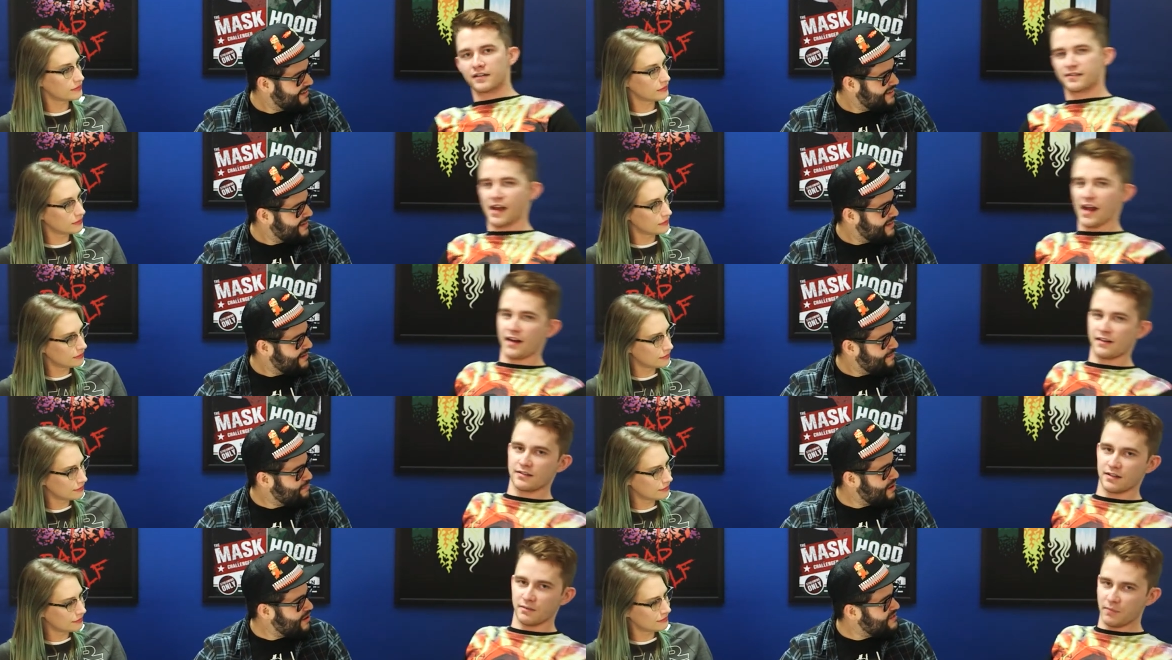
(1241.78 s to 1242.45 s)

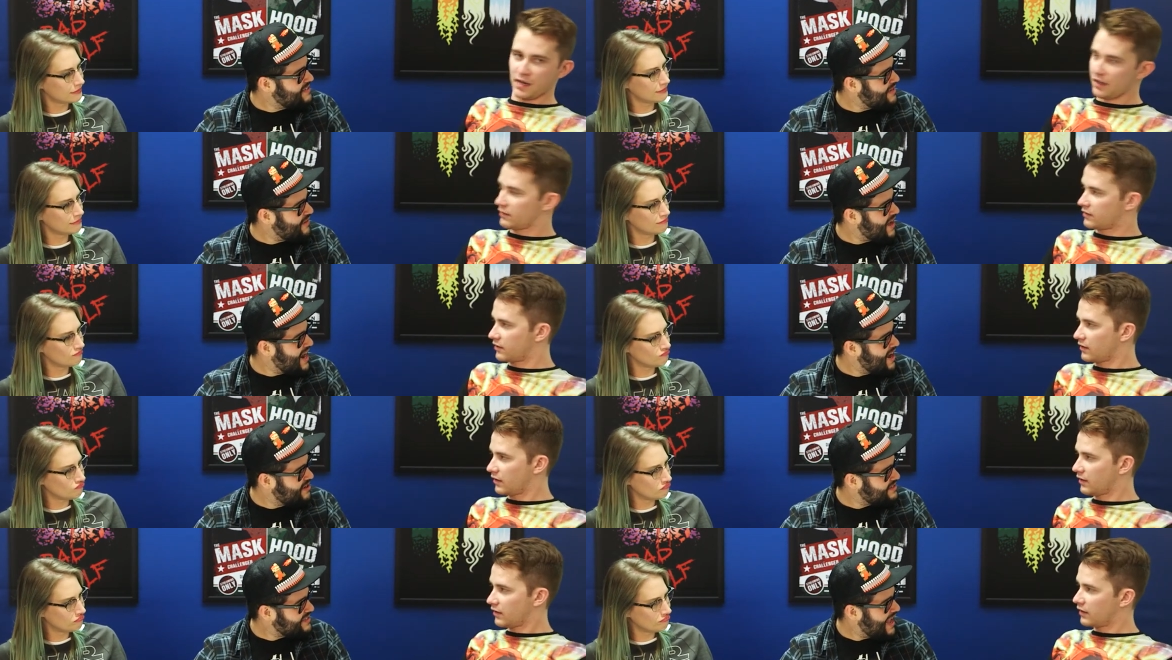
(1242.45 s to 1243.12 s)
Speaker 1: sacs. Birds have
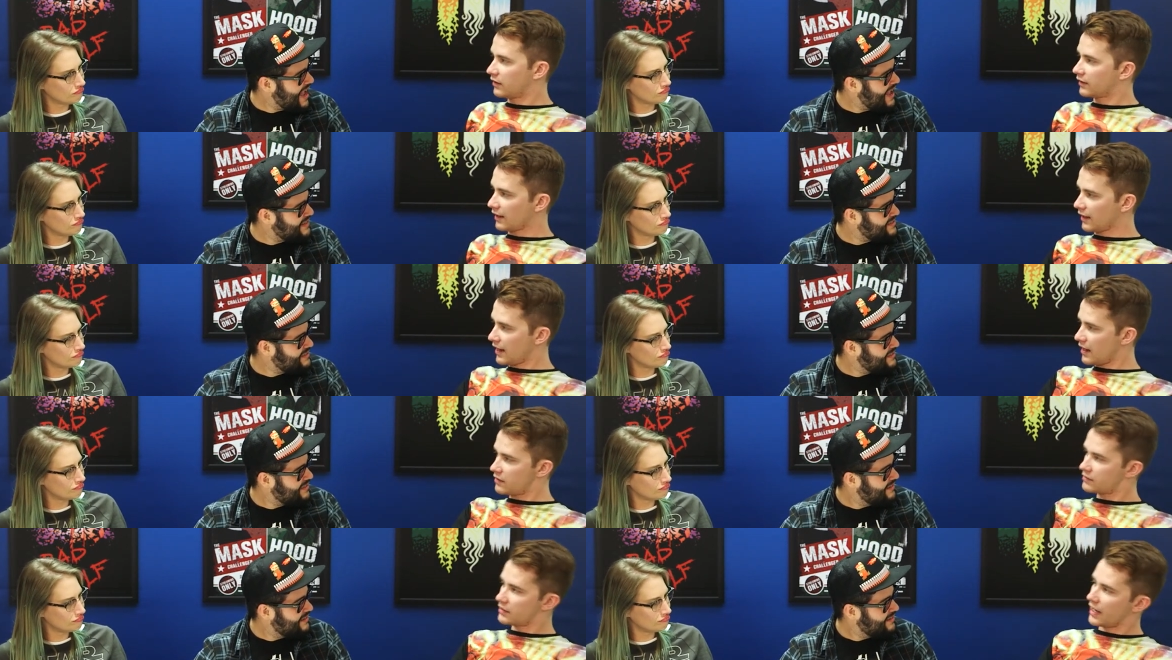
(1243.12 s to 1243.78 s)
air sacs. Little
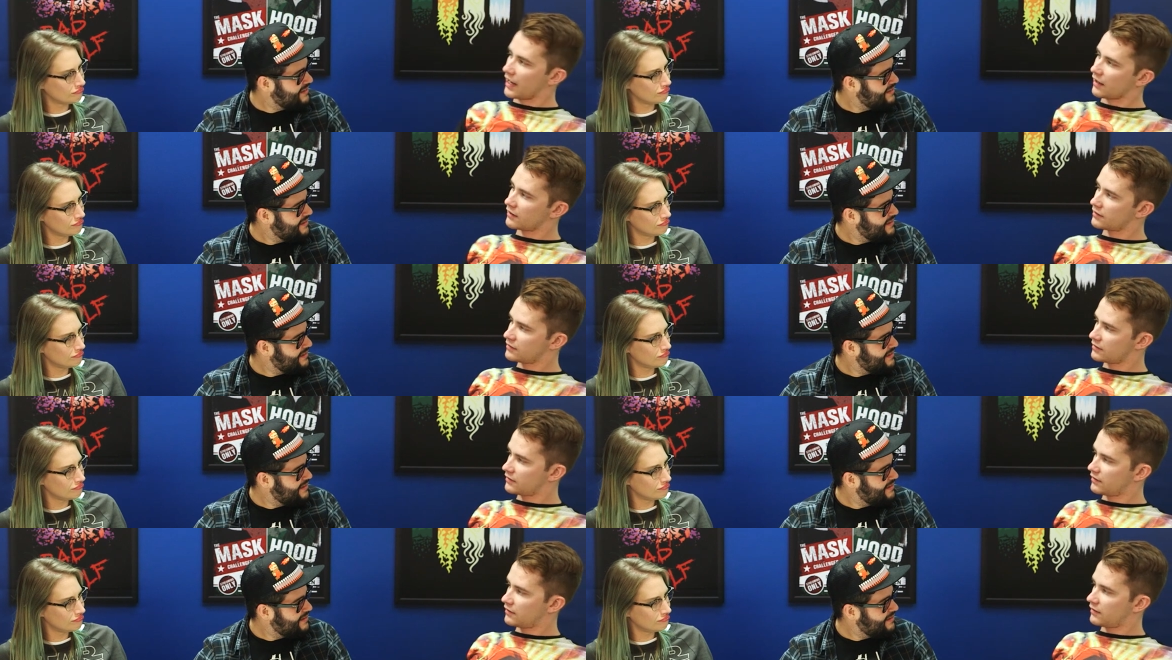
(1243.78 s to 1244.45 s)
air sacs.
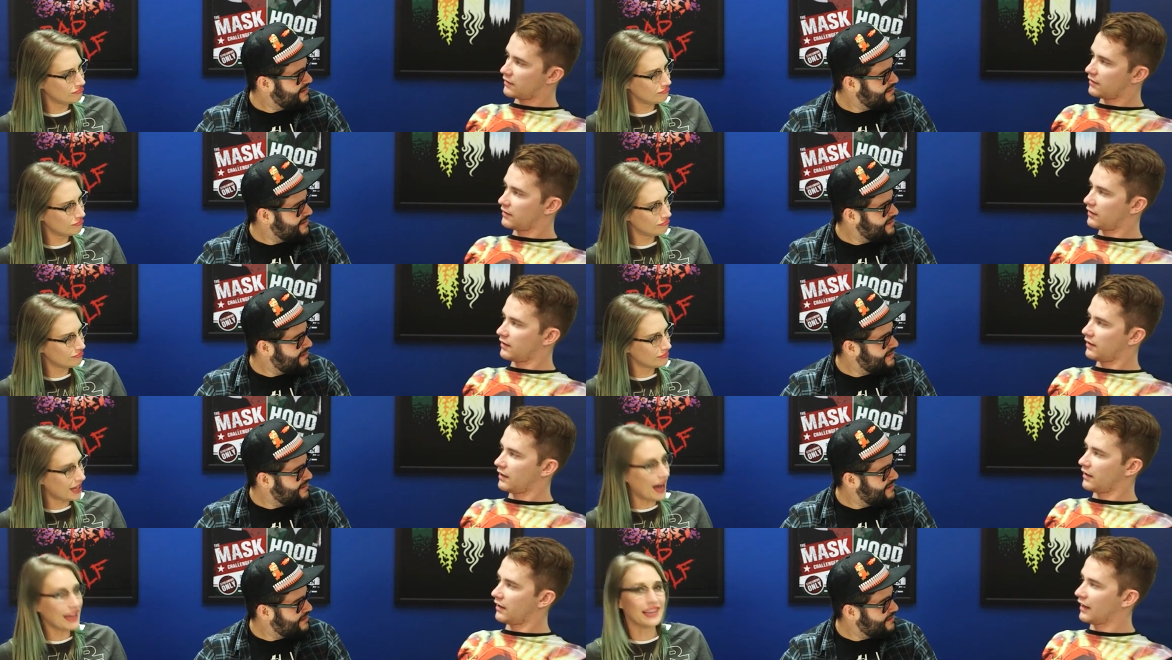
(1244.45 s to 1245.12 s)

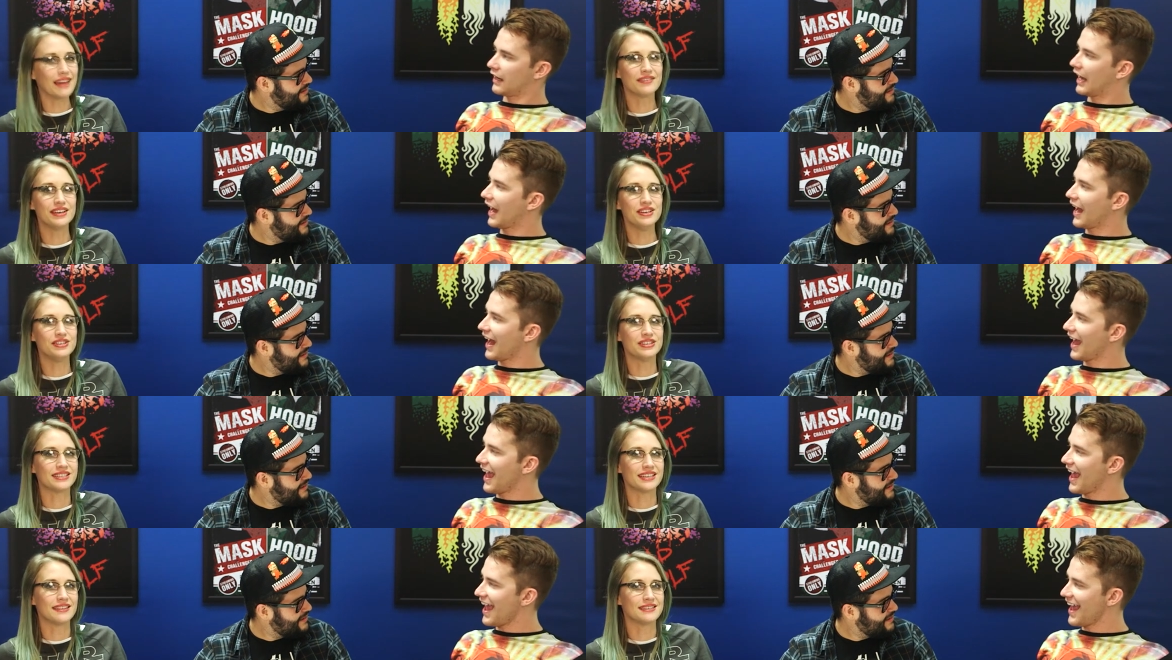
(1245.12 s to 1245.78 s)
Speaker 2: I love that you
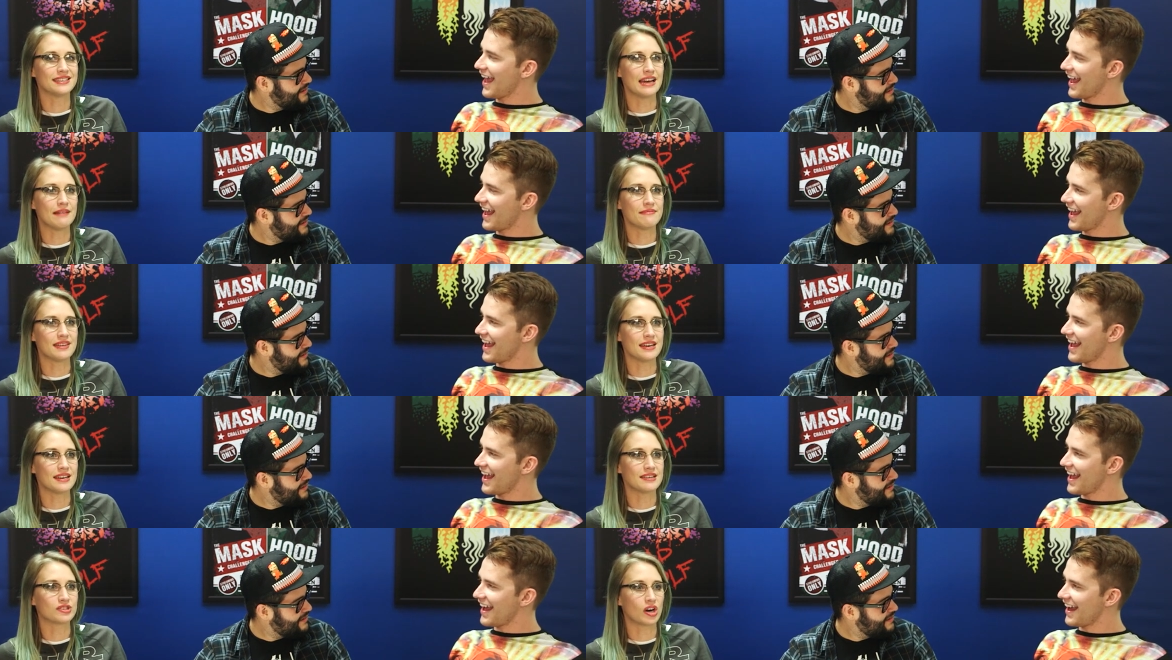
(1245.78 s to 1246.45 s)
just say the same
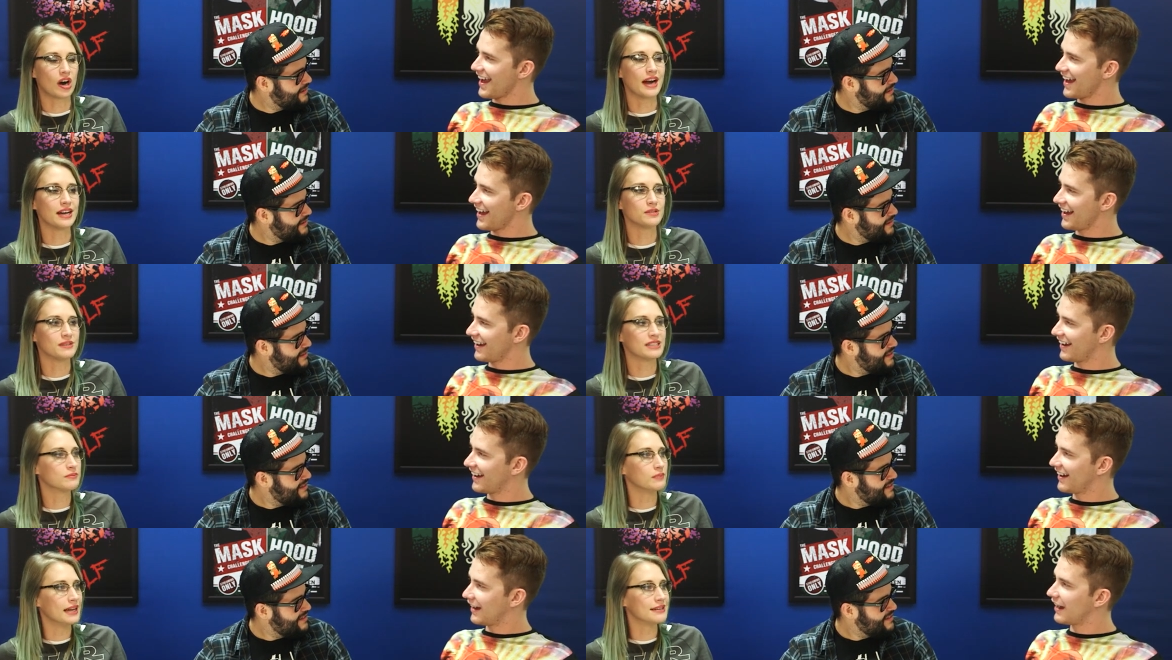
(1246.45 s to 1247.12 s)
thing trying to
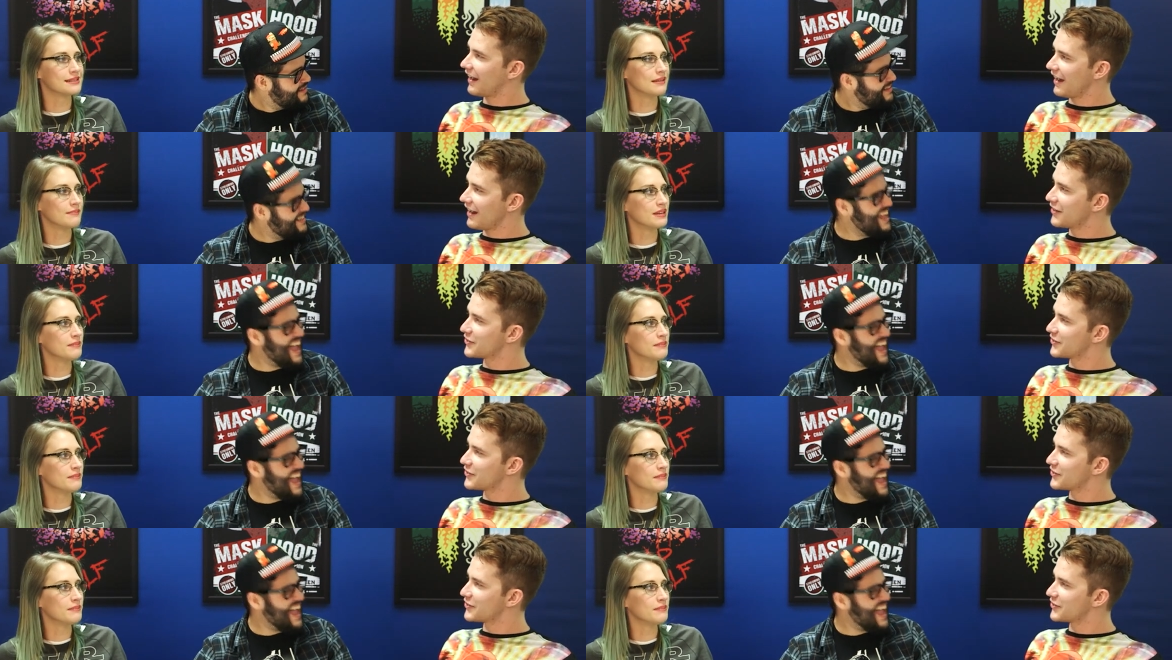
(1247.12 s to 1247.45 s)
explain something.